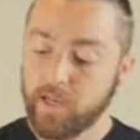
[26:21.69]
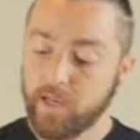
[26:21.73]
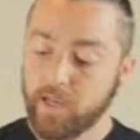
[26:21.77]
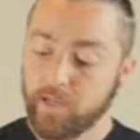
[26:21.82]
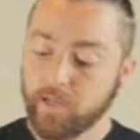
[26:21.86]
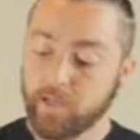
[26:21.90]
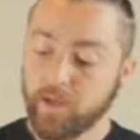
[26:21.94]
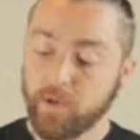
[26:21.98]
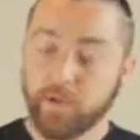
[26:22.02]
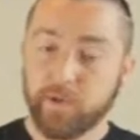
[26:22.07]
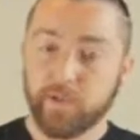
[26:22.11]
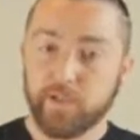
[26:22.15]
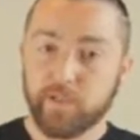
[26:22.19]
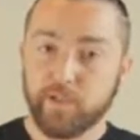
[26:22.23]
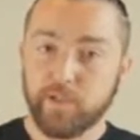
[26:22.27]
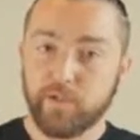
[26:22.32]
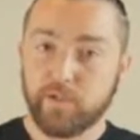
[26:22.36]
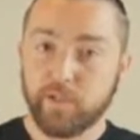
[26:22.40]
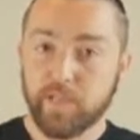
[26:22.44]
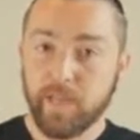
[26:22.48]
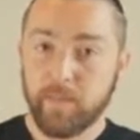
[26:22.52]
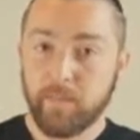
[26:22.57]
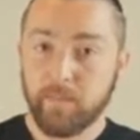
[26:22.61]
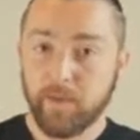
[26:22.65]
is going to
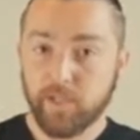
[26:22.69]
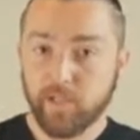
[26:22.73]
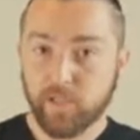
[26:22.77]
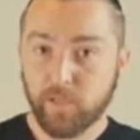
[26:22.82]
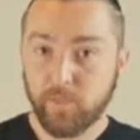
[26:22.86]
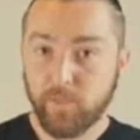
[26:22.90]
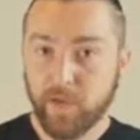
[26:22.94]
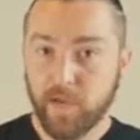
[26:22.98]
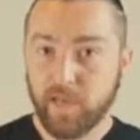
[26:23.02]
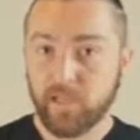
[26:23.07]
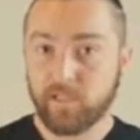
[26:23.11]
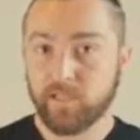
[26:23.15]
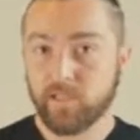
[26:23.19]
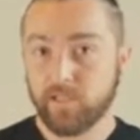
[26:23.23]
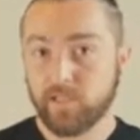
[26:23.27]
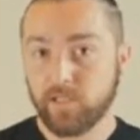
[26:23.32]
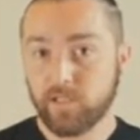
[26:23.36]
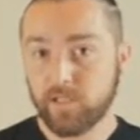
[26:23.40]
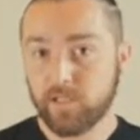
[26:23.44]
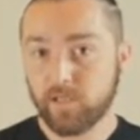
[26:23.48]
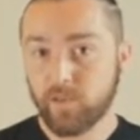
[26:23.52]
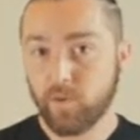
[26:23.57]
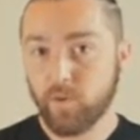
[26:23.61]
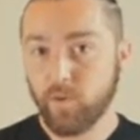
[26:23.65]
use a muscle pass,
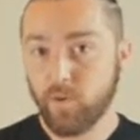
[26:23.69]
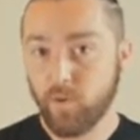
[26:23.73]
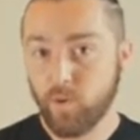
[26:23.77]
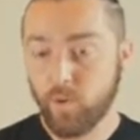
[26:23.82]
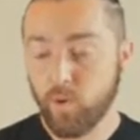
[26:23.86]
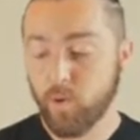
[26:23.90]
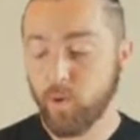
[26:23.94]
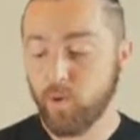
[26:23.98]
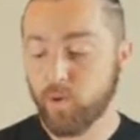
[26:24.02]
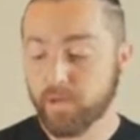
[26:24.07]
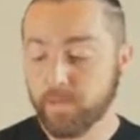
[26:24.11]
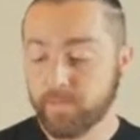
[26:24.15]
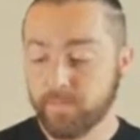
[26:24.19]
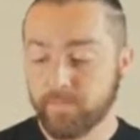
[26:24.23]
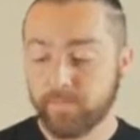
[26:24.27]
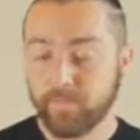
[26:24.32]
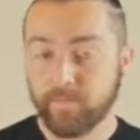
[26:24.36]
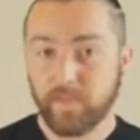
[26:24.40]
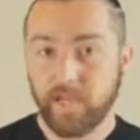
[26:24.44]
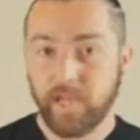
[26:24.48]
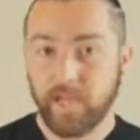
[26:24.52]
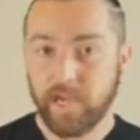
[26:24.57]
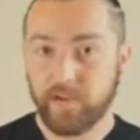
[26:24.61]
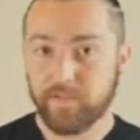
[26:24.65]
or
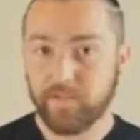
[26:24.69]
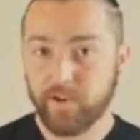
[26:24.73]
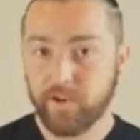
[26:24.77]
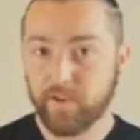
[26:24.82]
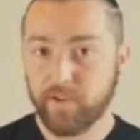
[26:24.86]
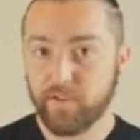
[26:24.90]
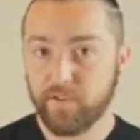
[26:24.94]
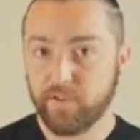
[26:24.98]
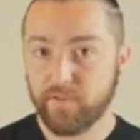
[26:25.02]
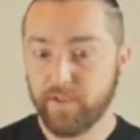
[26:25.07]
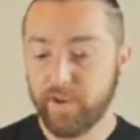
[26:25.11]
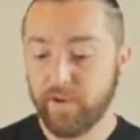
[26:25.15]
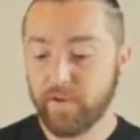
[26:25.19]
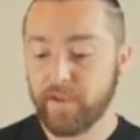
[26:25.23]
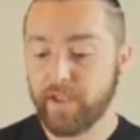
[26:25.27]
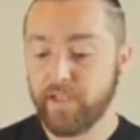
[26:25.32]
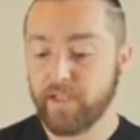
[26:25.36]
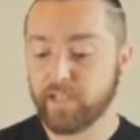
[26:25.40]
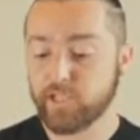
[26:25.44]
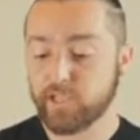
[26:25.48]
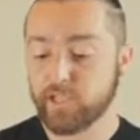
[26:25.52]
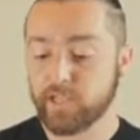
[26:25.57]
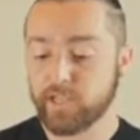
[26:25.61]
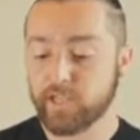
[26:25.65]
I have another
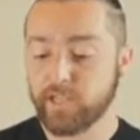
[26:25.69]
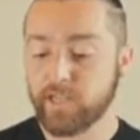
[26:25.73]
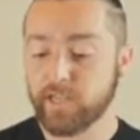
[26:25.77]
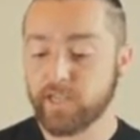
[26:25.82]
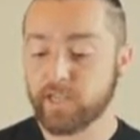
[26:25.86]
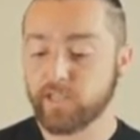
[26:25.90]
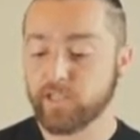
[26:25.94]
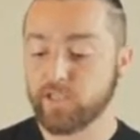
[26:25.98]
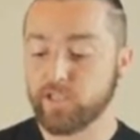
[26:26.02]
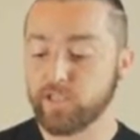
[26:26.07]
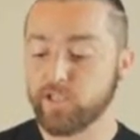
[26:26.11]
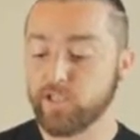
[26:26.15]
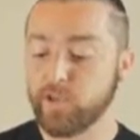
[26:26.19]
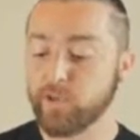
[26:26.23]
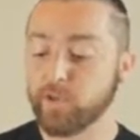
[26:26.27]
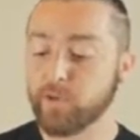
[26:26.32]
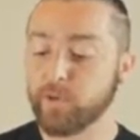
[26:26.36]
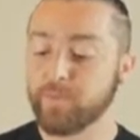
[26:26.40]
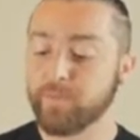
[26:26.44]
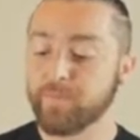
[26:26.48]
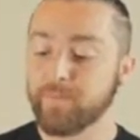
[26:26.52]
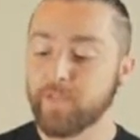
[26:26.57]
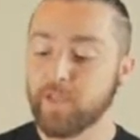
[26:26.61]
variation that I can show you.